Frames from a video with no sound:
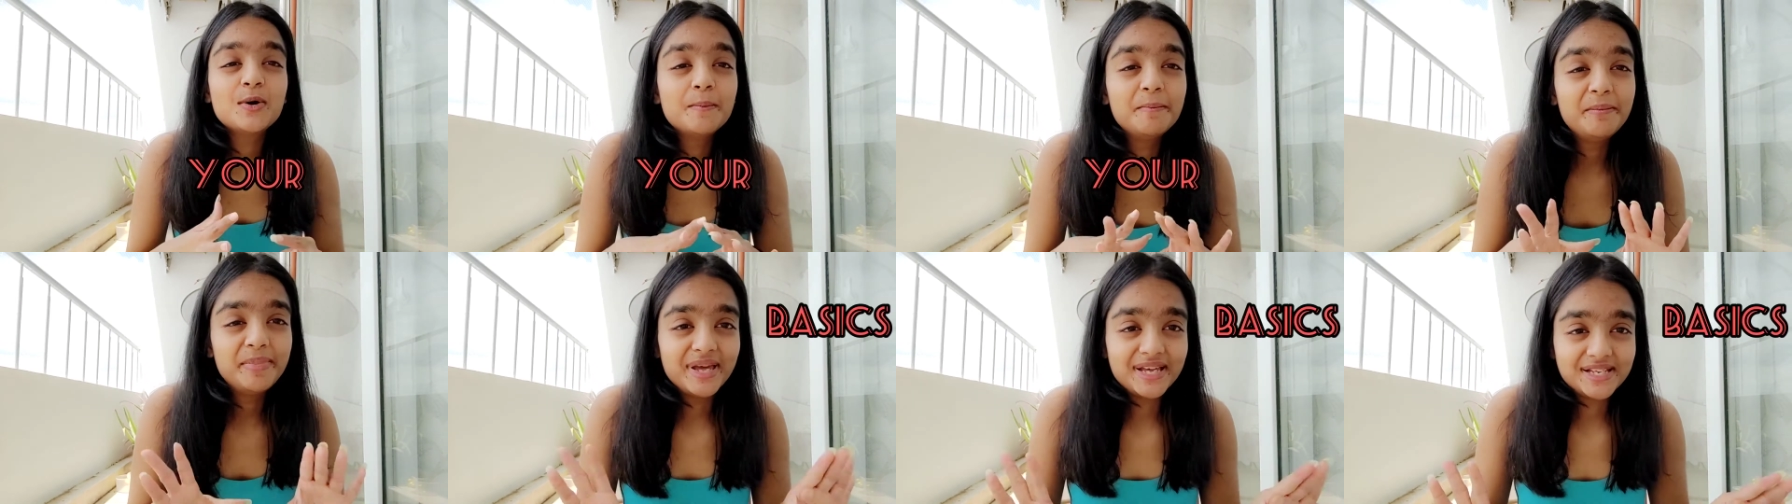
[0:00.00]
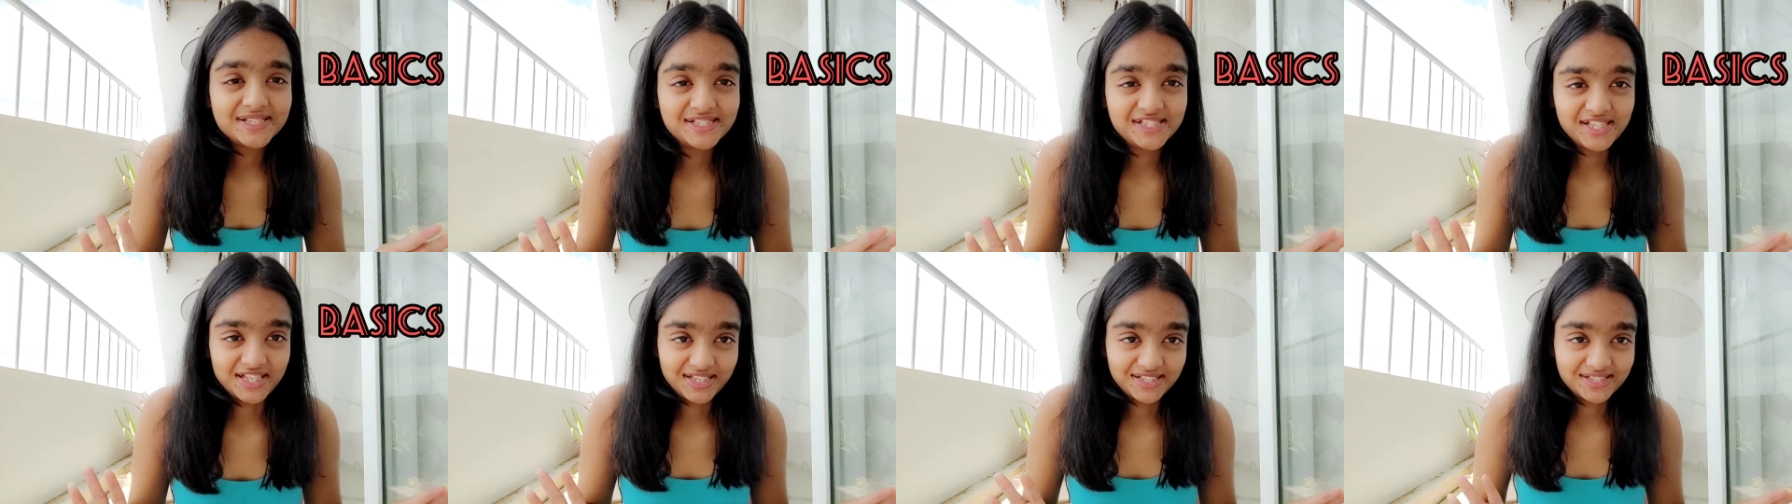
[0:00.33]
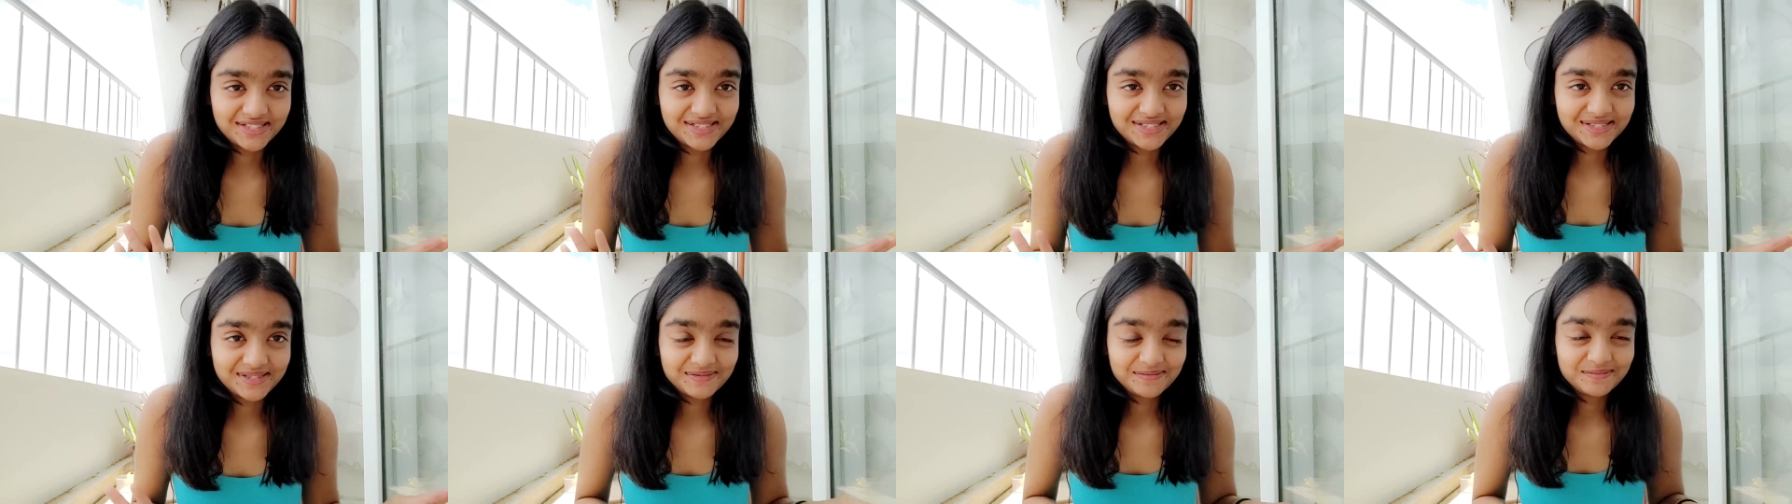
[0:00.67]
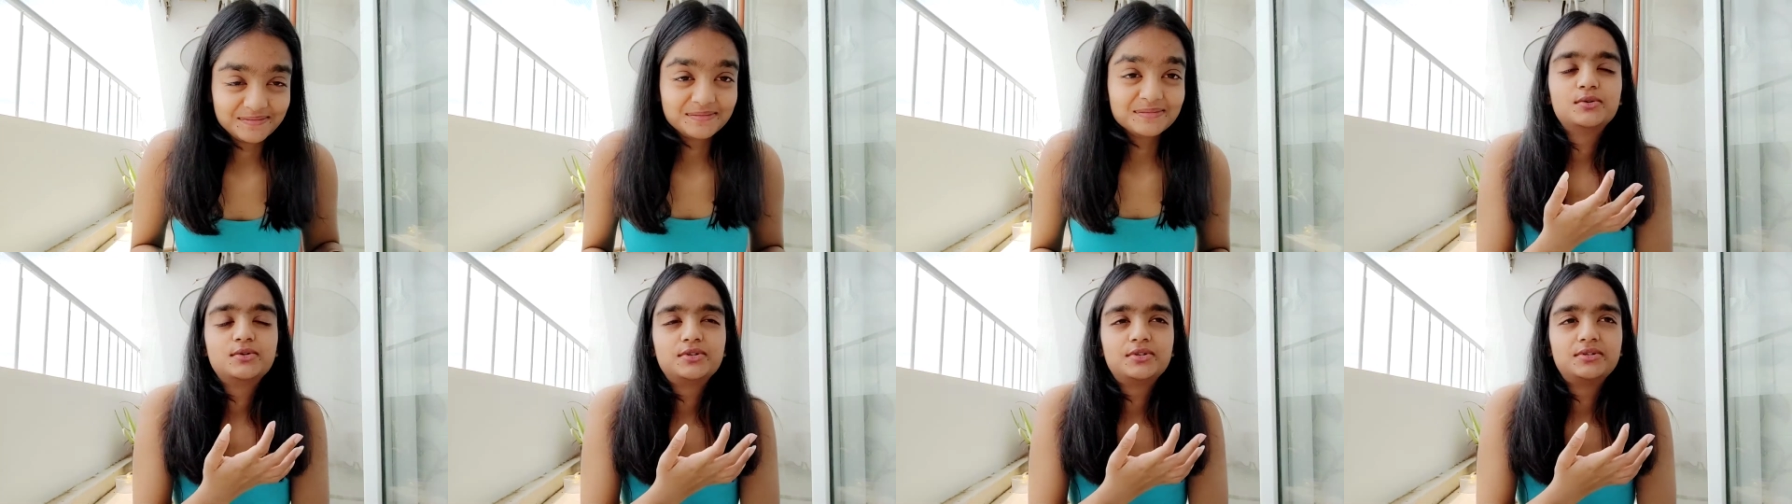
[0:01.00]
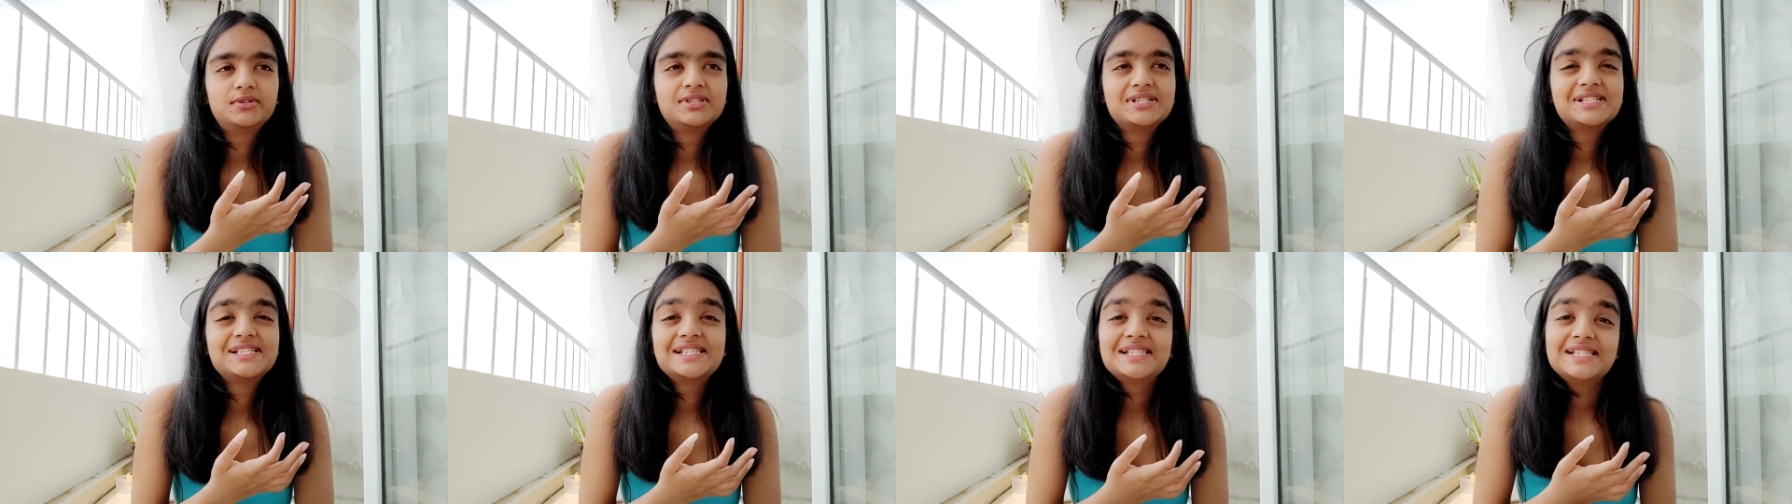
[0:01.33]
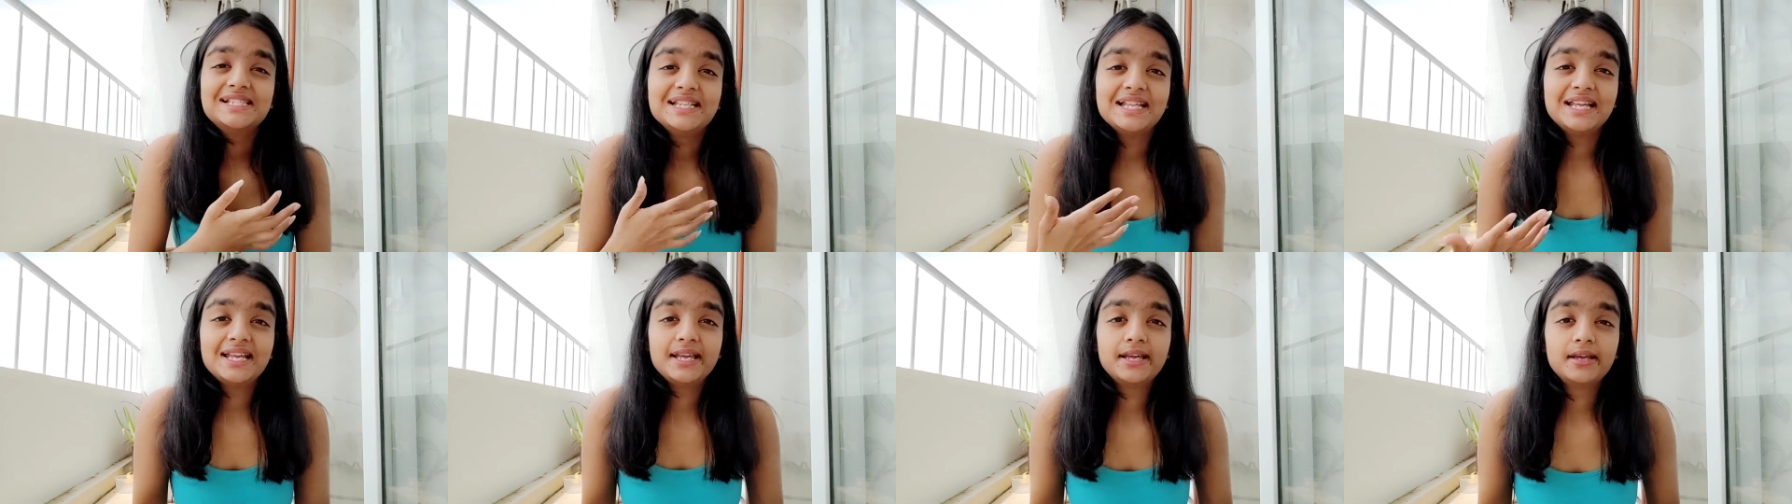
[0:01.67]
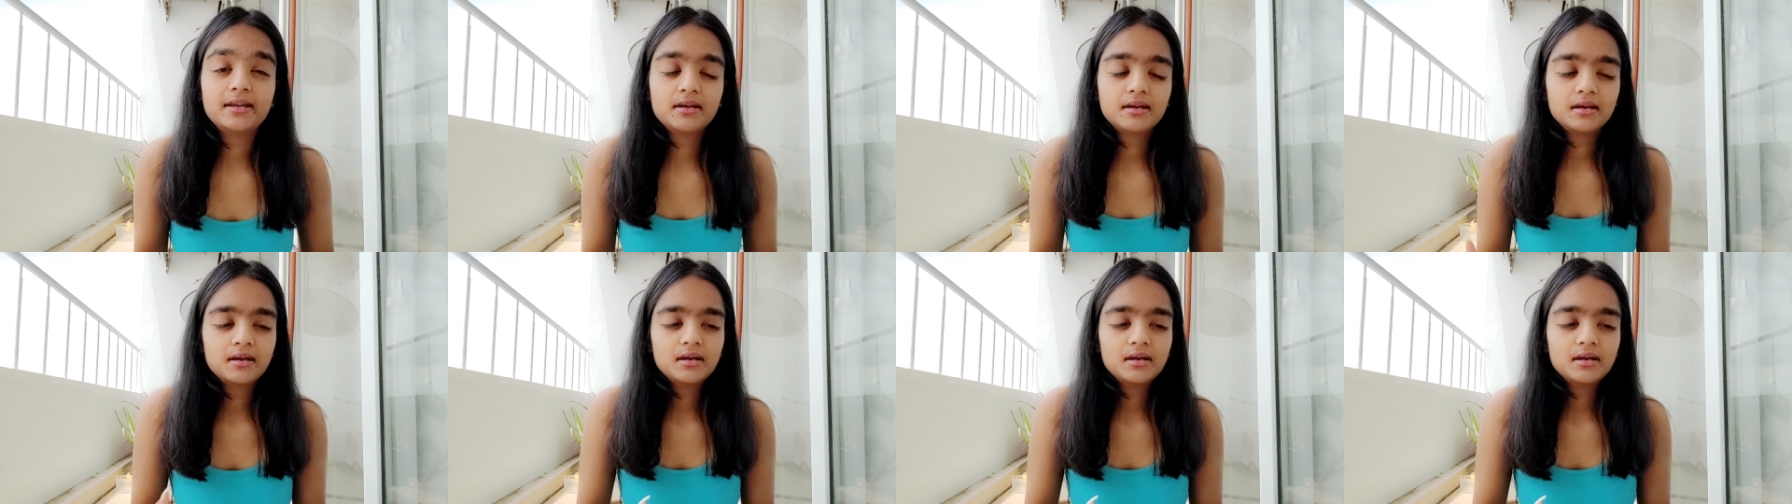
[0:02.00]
basics or say